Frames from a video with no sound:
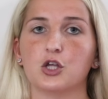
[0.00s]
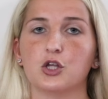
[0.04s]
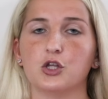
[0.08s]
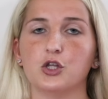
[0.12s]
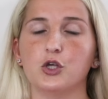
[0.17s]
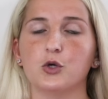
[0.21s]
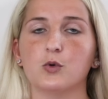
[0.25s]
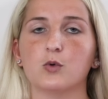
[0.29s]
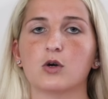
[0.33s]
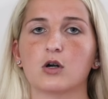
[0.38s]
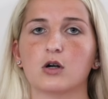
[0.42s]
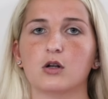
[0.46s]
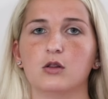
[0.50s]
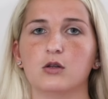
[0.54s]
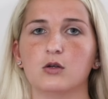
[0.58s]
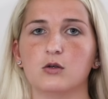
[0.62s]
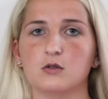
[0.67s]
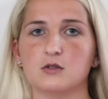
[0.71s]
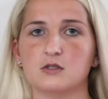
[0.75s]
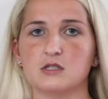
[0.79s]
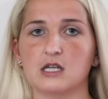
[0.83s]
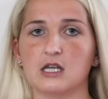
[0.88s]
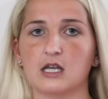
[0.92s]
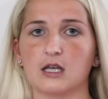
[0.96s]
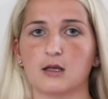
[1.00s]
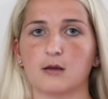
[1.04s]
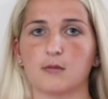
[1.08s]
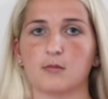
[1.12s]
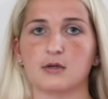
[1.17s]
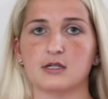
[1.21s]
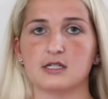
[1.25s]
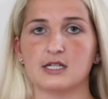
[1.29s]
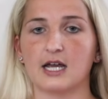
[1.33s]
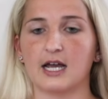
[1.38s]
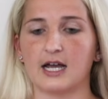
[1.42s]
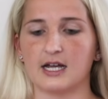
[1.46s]
you are losing
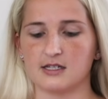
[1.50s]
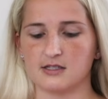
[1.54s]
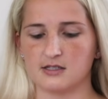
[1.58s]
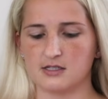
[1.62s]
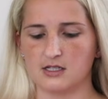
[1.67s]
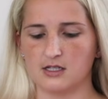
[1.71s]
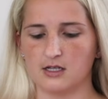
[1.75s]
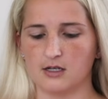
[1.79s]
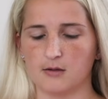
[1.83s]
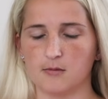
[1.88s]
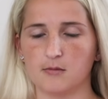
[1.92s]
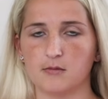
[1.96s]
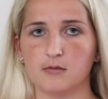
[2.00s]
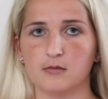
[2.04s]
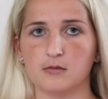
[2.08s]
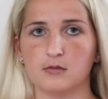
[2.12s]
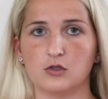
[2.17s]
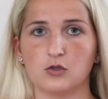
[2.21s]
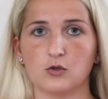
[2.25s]
potassium,